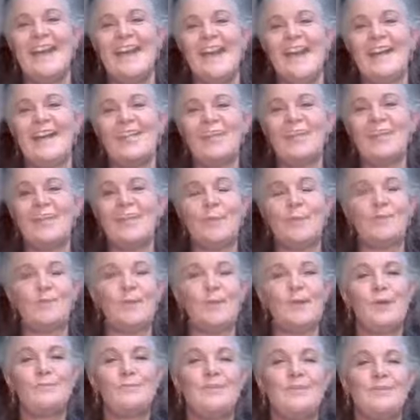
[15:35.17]
and you can
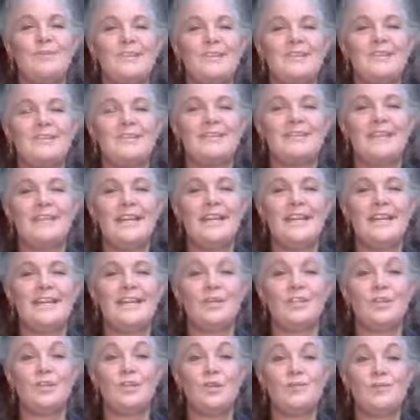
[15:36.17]
pop your crystal
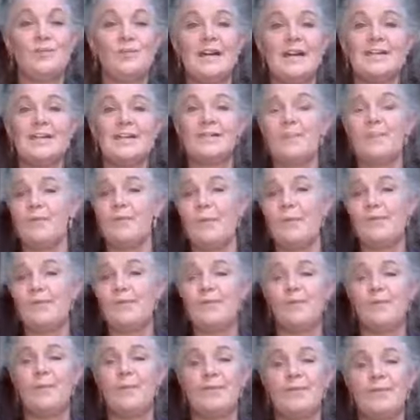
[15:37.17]
in your bra, so maybe
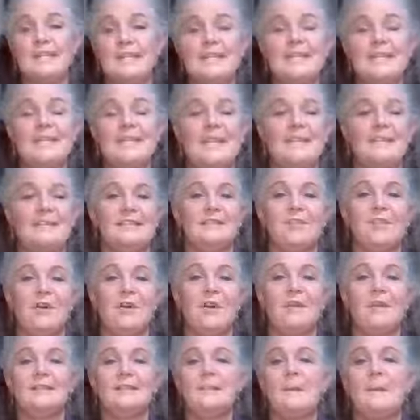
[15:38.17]
pop it in that
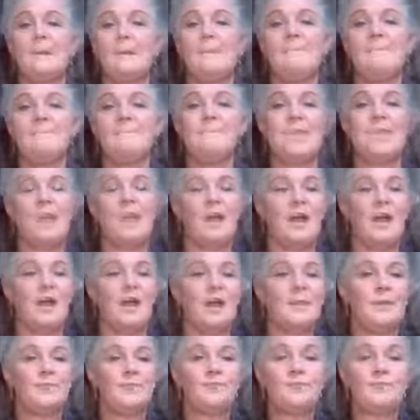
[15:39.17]
side.
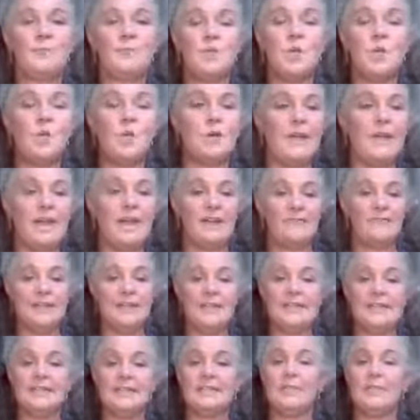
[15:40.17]
You could have it
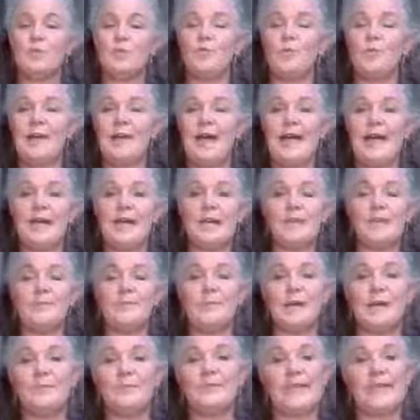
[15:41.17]
in a little bag and
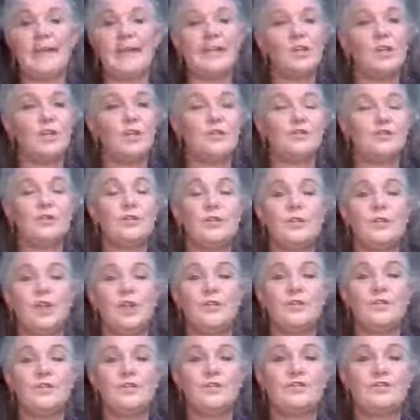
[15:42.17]
perhaps hang it off your
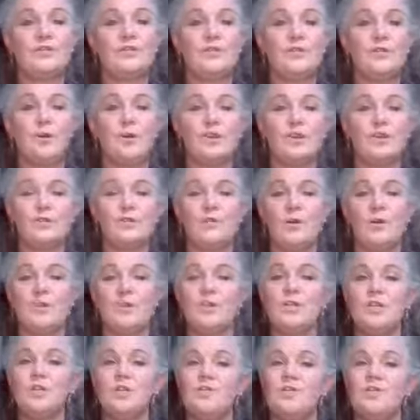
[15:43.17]
clothes if you've got a spot
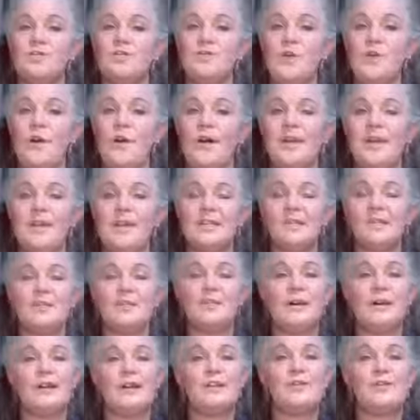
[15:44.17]
where you could tie it to
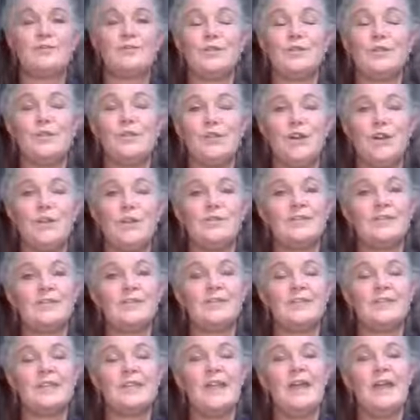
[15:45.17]
part of your
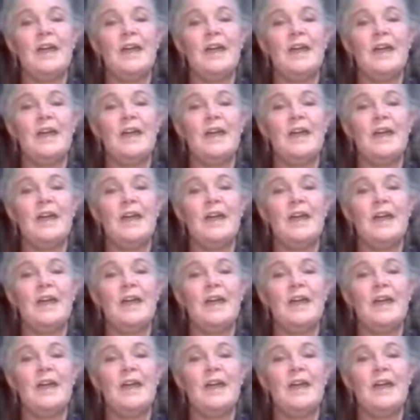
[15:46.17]
clothes.